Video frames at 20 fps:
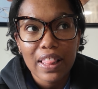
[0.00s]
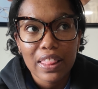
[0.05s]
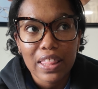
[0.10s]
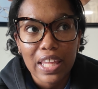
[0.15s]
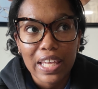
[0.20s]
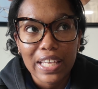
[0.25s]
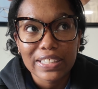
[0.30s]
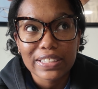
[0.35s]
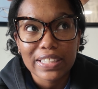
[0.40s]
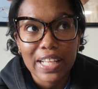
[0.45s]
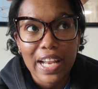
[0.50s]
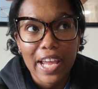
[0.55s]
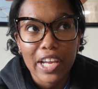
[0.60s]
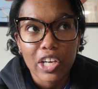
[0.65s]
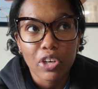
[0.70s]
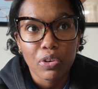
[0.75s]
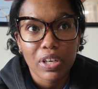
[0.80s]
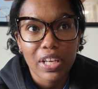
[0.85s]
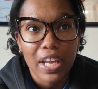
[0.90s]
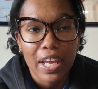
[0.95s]
things that I
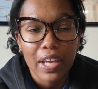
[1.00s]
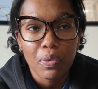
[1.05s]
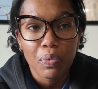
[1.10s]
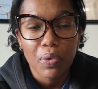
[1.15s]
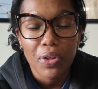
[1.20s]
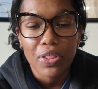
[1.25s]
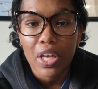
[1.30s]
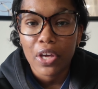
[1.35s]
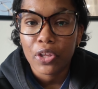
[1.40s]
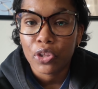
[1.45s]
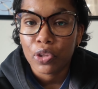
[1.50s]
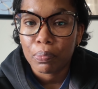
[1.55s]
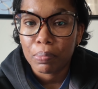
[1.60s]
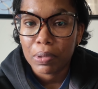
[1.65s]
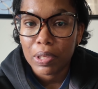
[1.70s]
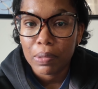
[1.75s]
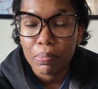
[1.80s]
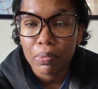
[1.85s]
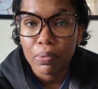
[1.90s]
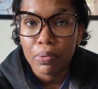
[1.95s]
create with other
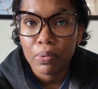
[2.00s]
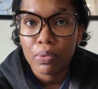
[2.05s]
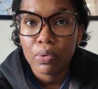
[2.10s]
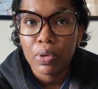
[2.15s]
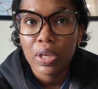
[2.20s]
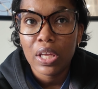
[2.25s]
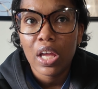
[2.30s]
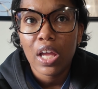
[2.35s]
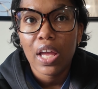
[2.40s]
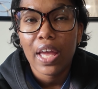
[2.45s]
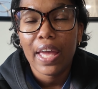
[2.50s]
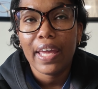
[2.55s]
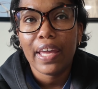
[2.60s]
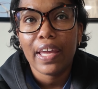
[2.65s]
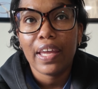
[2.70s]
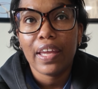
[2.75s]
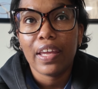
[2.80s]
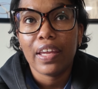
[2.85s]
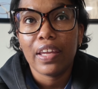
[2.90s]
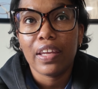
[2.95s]
people.
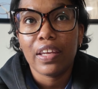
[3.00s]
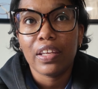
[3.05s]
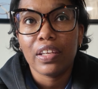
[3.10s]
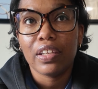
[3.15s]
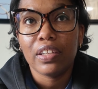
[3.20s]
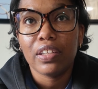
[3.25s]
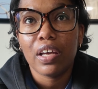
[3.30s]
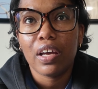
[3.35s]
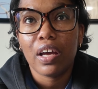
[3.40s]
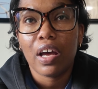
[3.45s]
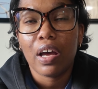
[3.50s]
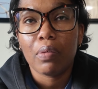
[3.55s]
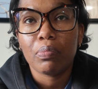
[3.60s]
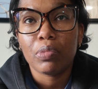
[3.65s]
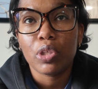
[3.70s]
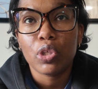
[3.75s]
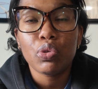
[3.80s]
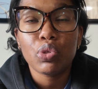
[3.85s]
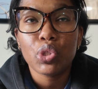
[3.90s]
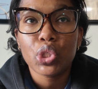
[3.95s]
And
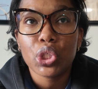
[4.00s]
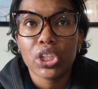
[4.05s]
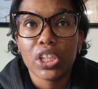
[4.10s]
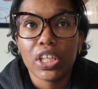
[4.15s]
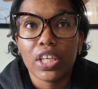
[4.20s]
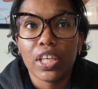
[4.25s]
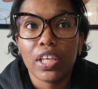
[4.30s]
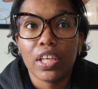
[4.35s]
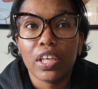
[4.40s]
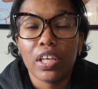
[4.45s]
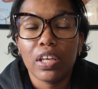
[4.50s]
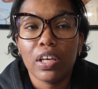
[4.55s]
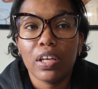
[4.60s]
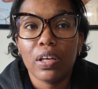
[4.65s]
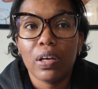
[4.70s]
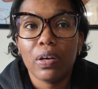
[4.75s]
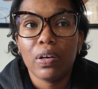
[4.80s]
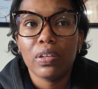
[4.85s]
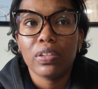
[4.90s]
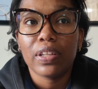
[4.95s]
usually,
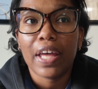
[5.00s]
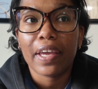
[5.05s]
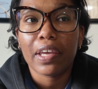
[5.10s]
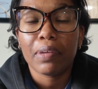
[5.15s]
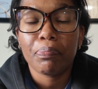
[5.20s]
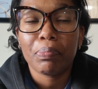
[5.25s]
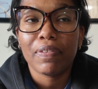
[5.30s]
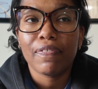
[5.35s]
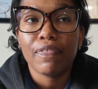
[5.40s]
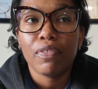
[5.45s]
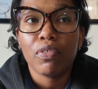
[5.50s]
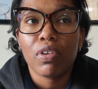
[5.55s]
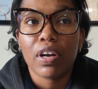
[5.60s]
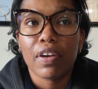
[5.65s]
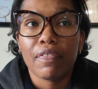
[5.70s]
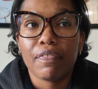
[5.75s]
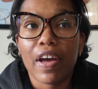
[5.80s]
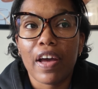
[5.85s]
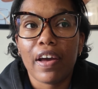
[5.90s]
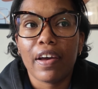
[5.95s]
like before,
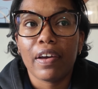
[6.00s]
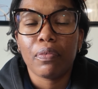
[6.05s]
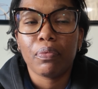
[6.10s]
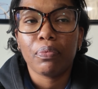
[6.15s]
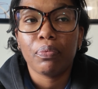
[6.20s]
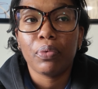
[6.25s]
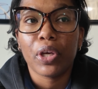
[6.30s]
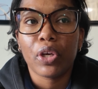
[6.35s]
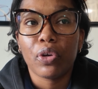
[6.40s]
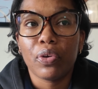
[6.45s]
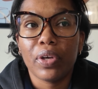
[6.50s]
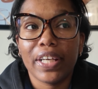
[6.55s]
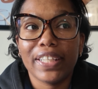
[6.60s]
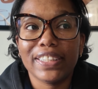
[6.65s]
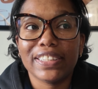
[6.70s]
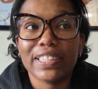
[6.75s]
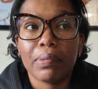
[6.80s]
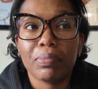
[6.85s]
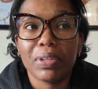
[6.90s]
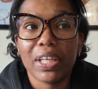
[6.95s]
if I would
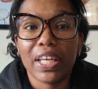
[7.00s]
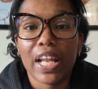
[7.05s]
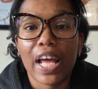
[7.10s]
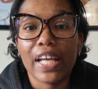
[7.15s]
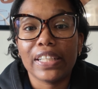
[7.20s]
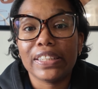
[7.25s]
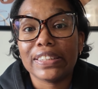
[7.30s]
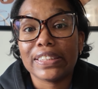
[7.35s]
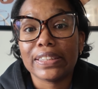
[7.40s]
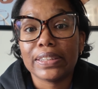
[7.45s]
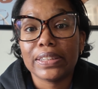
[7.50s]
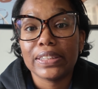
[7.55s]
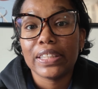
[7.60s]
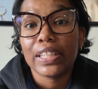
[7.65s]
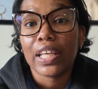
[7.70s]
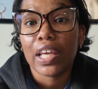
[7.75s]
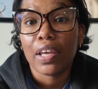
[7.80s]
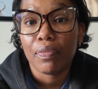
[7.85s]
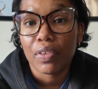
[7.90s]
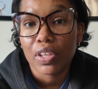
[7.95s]
create something, I just
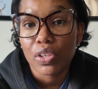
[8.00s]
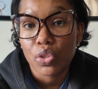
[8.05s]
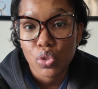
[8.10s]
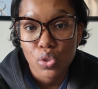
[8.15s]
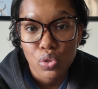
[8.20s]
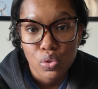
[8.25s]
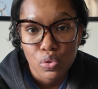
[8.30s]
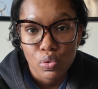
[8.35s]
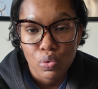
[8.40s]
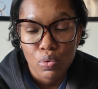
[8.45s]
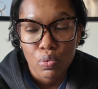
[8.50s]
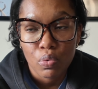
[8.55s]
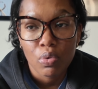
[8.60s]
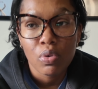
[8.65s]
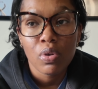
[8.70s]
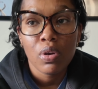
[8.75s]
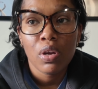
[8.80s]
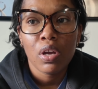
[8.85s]
give it to